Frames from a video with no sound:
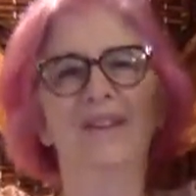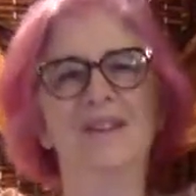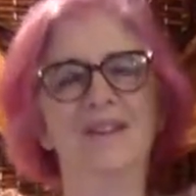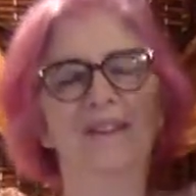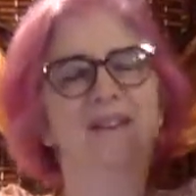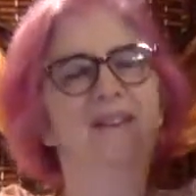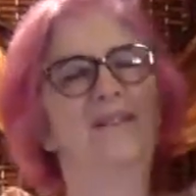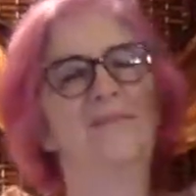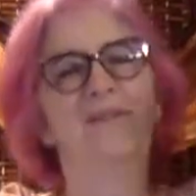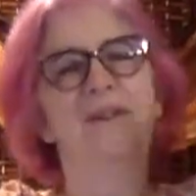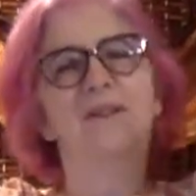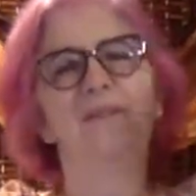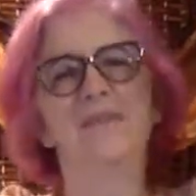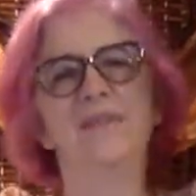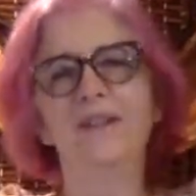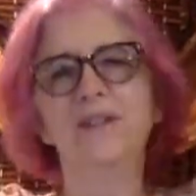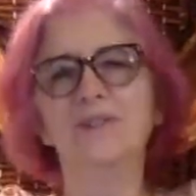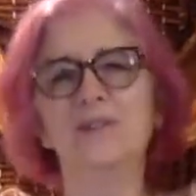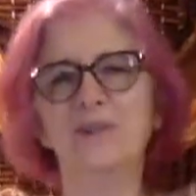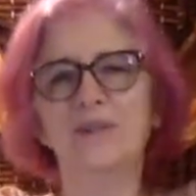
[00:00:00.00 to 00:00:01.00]
If I've
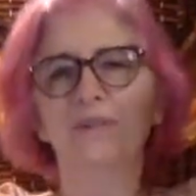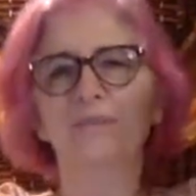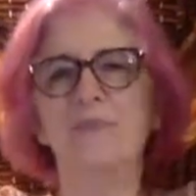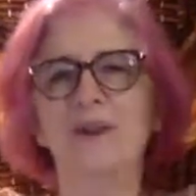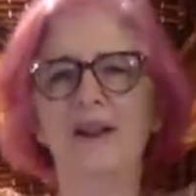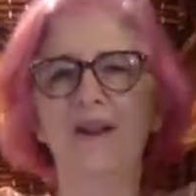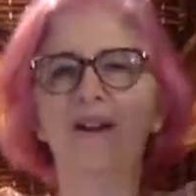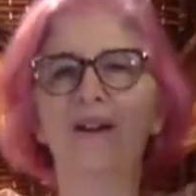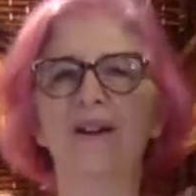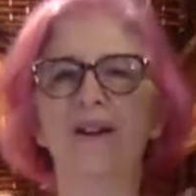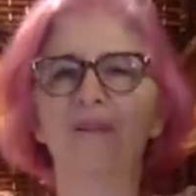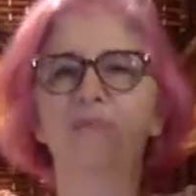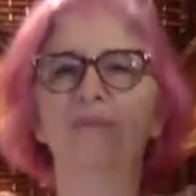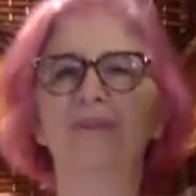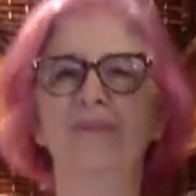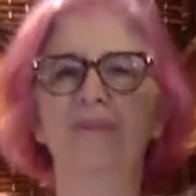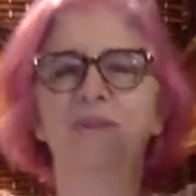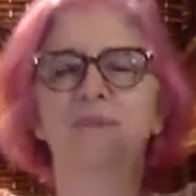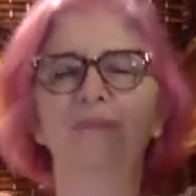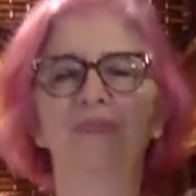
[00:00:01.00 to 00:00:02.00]
injured my arm or
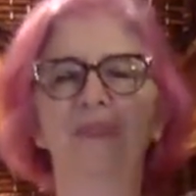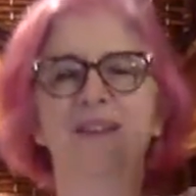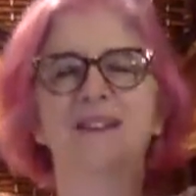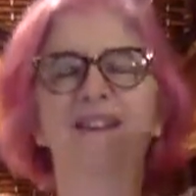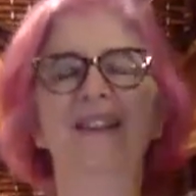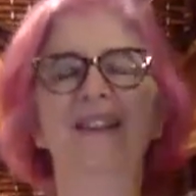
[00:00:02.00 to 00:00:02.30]
something,